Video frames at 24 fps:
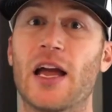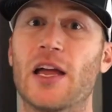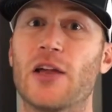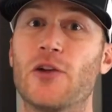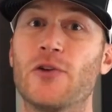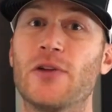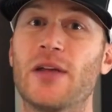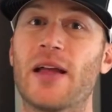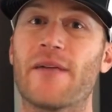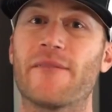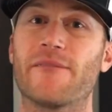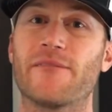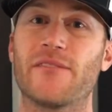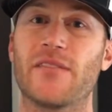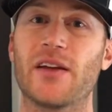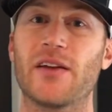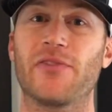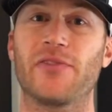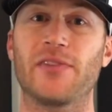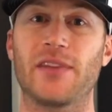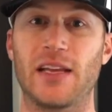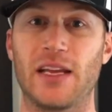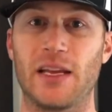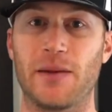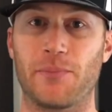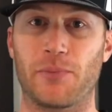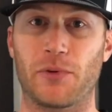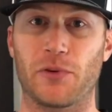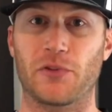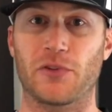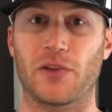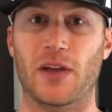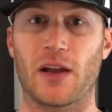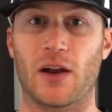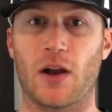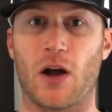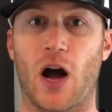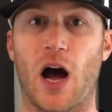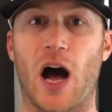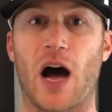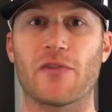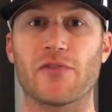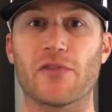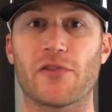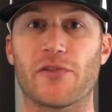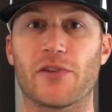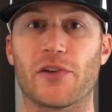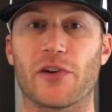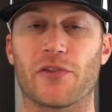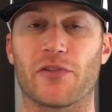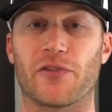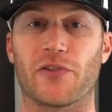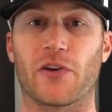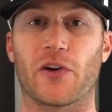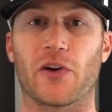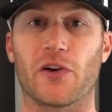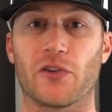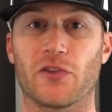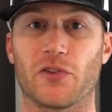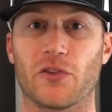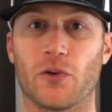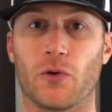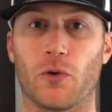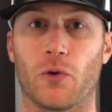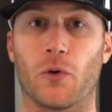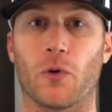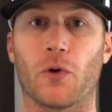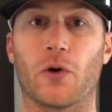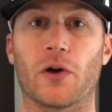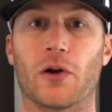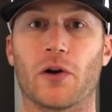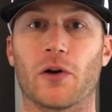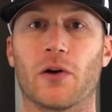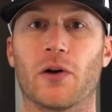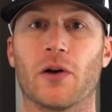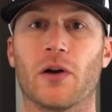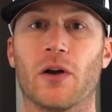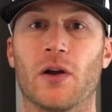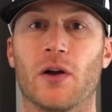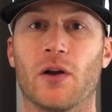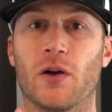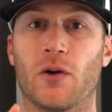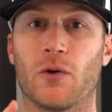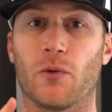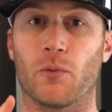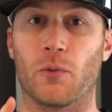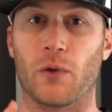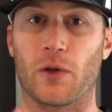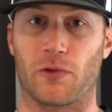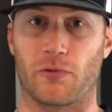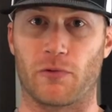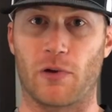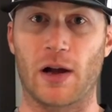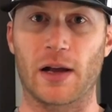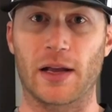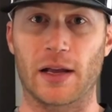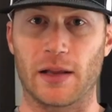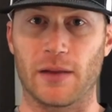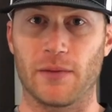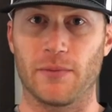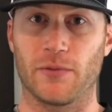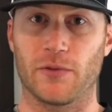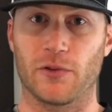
You can get 15% off of your first order with Rucket.